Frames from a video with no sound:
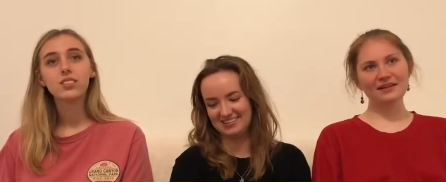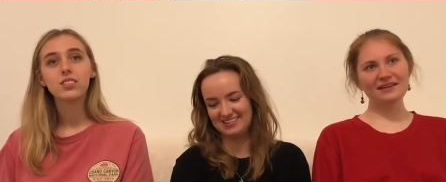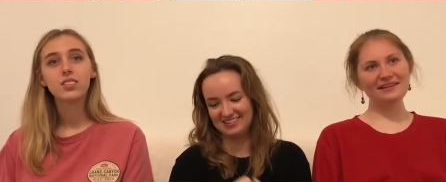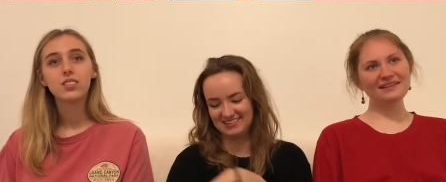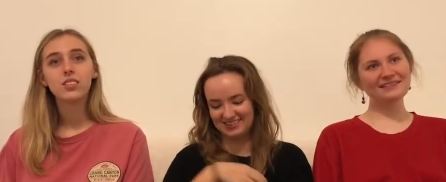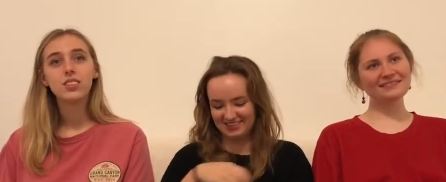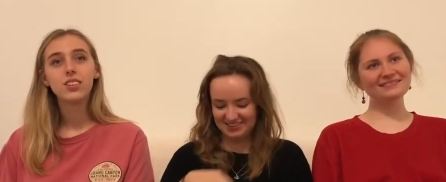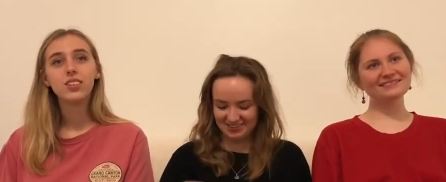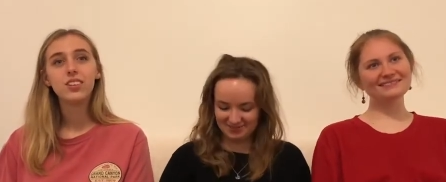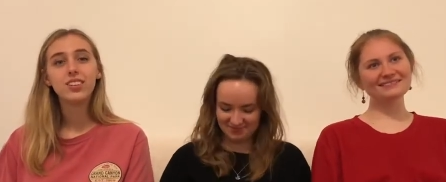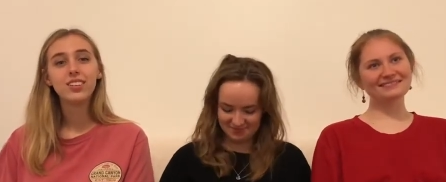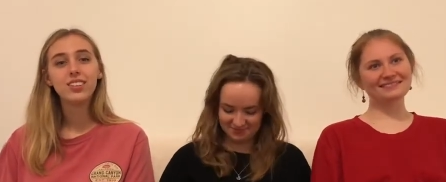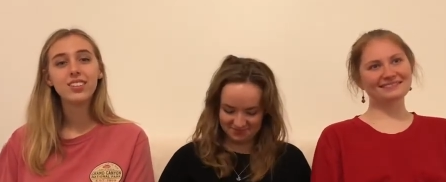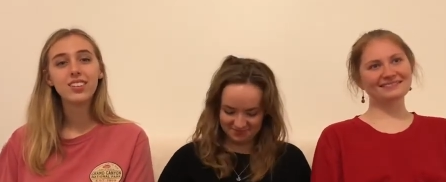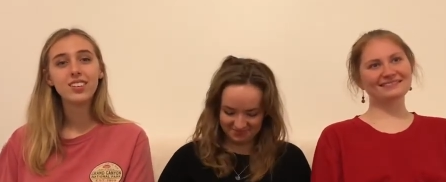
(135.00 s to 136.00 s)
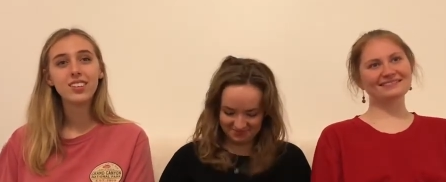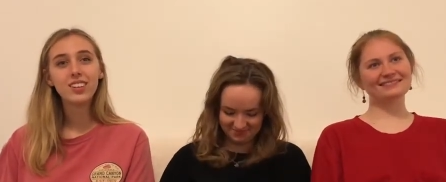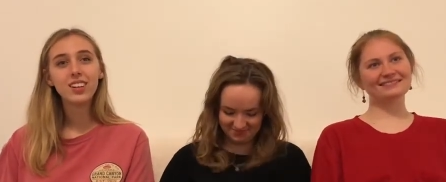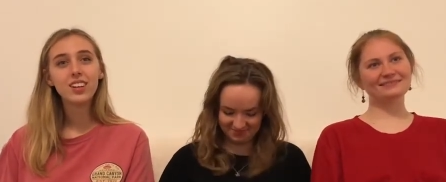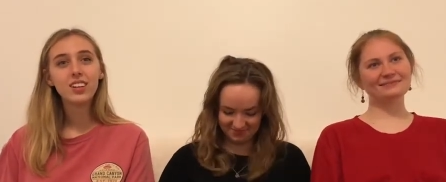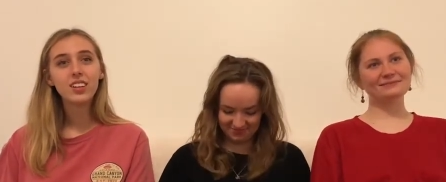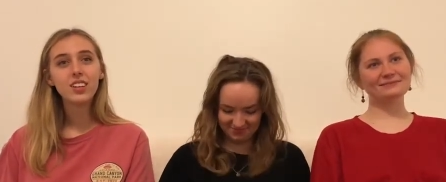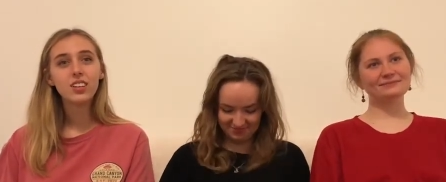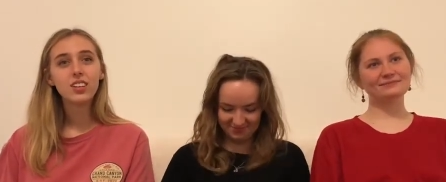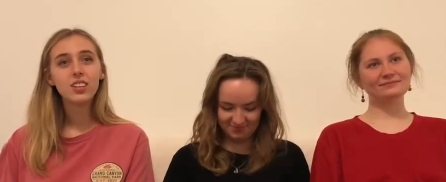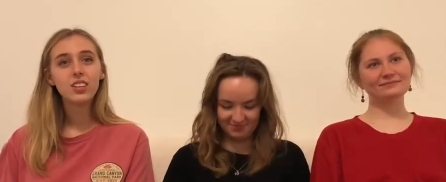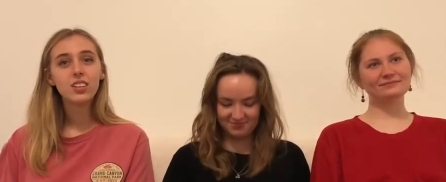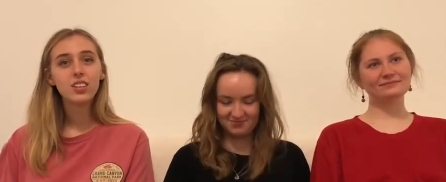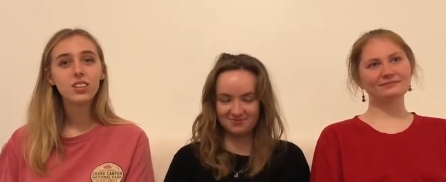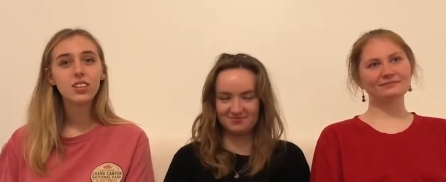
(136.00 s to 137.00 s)
Speaker 1: Okay, least favorite
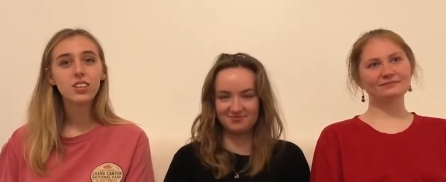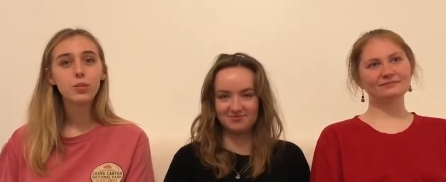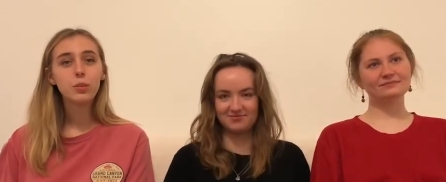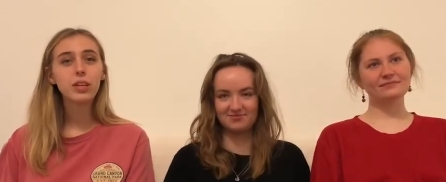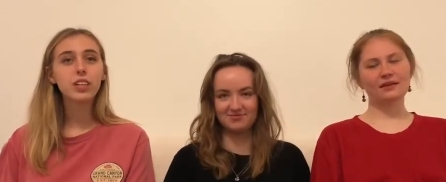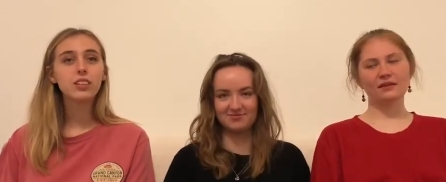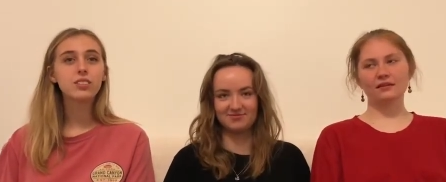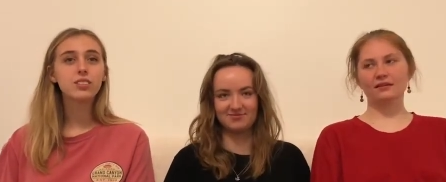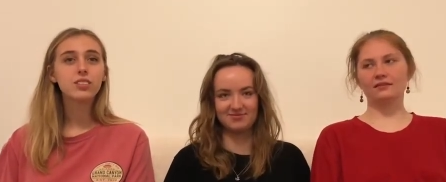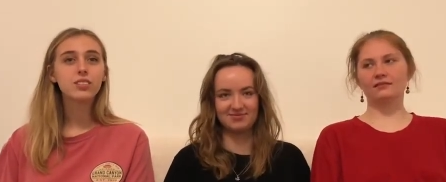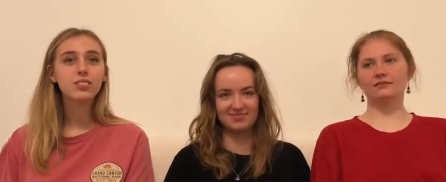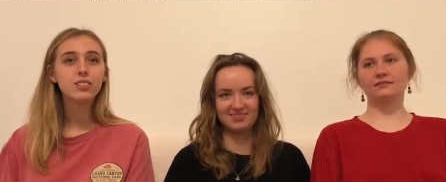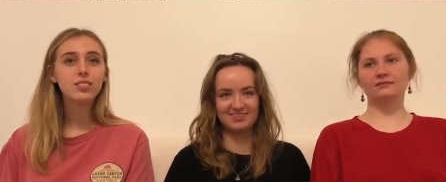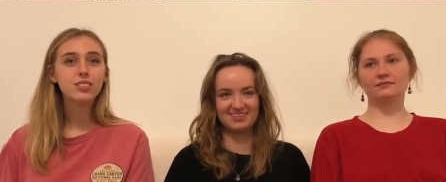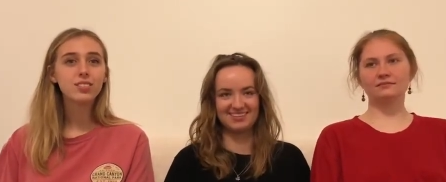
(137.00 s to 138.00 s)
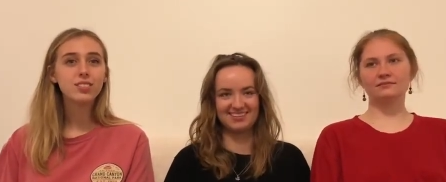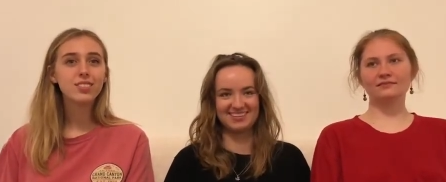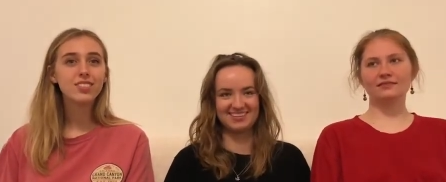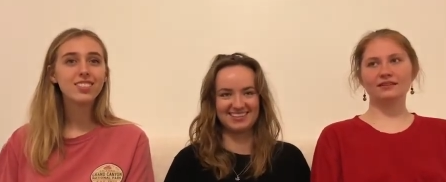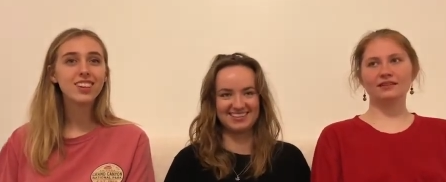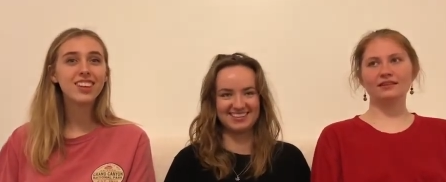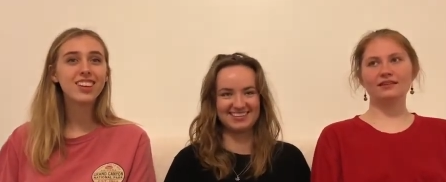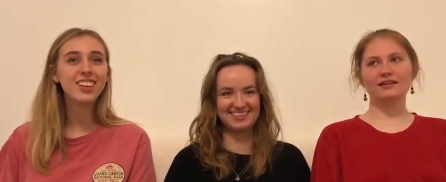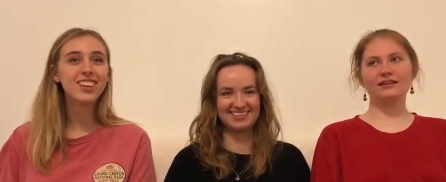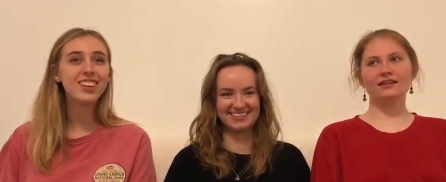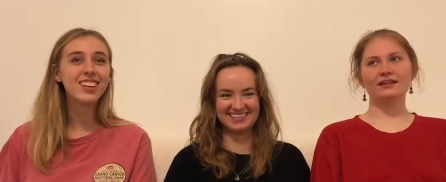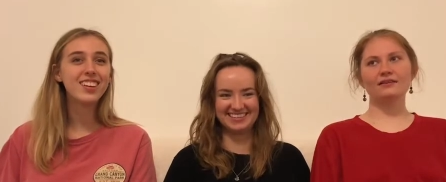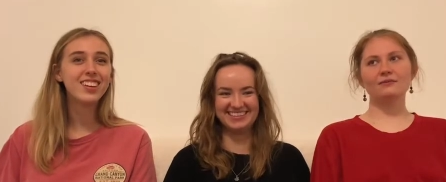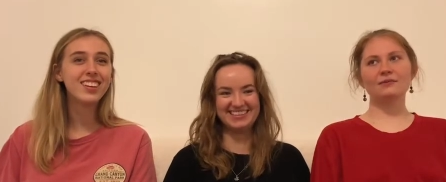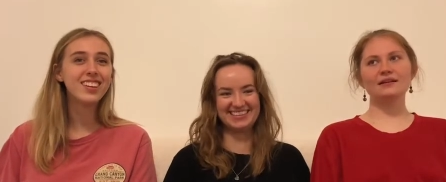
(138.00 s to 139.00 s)
food. Peanuts.
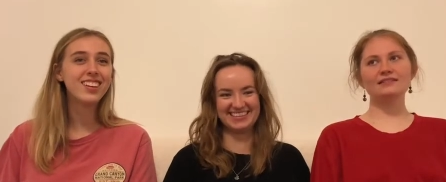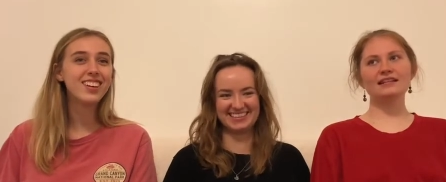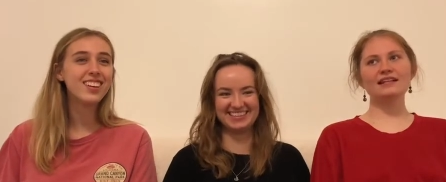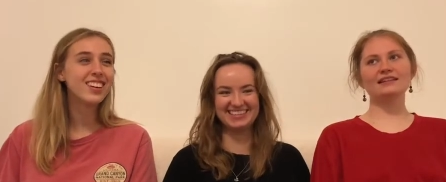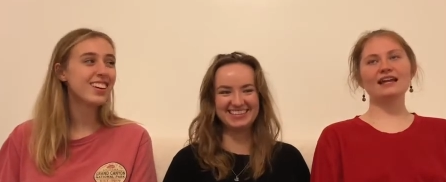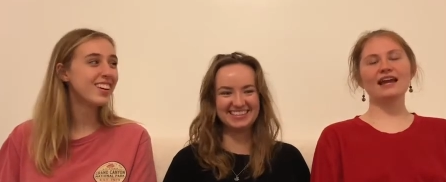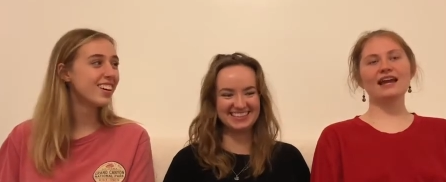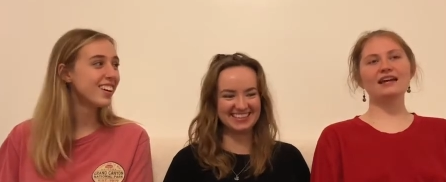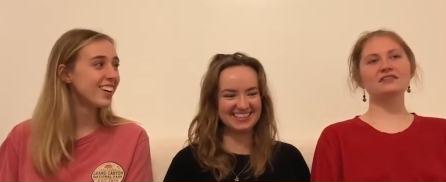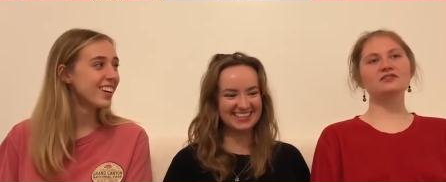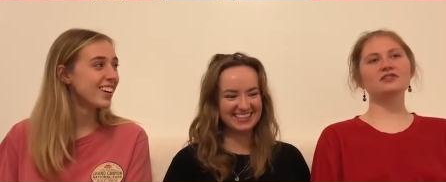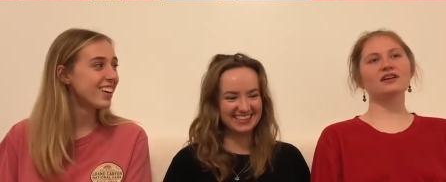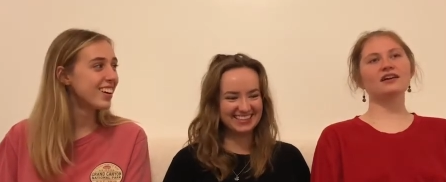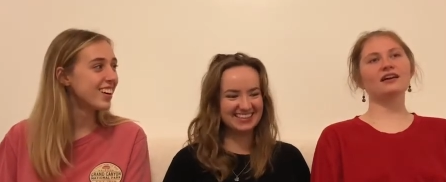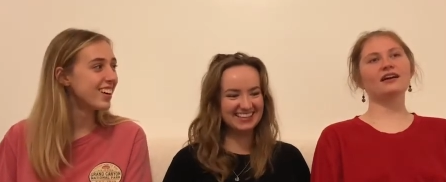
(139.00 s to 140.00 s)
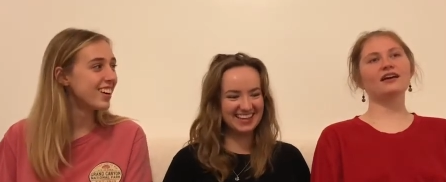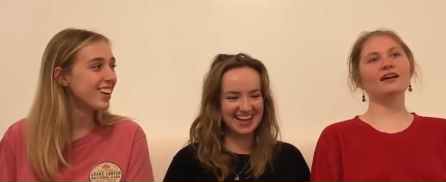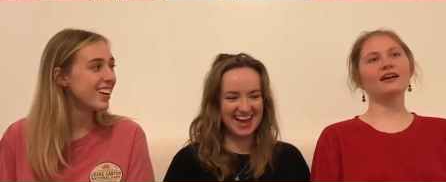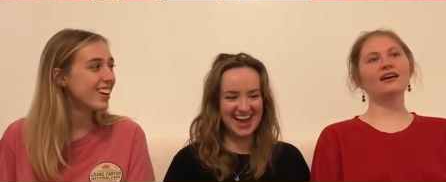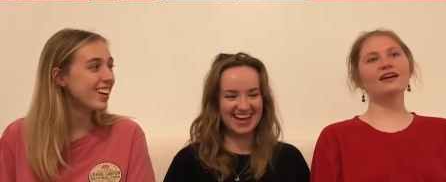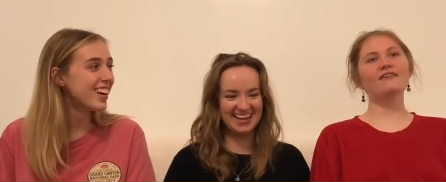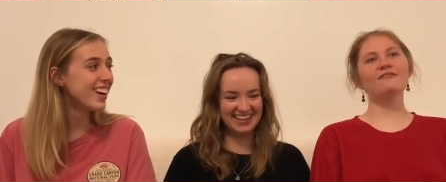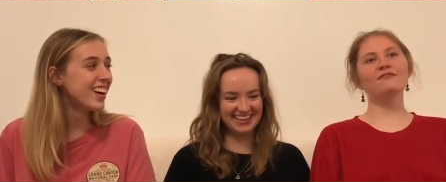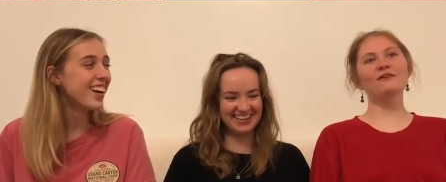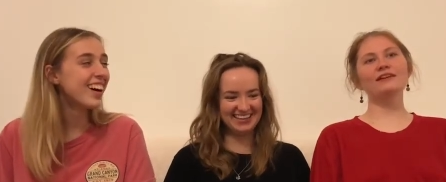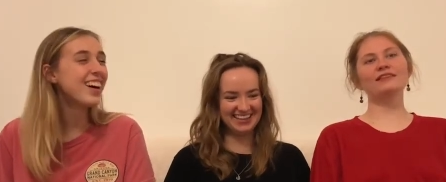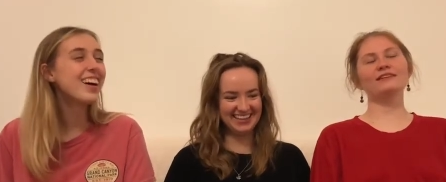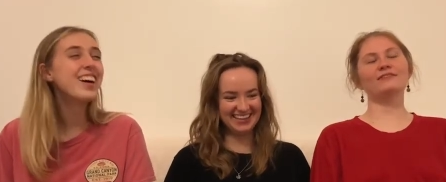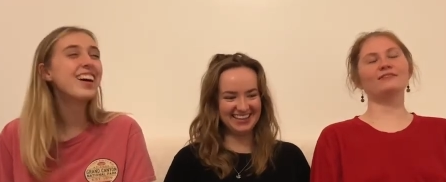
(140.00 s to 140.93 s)
Is that the answer? Yeah. yeah. What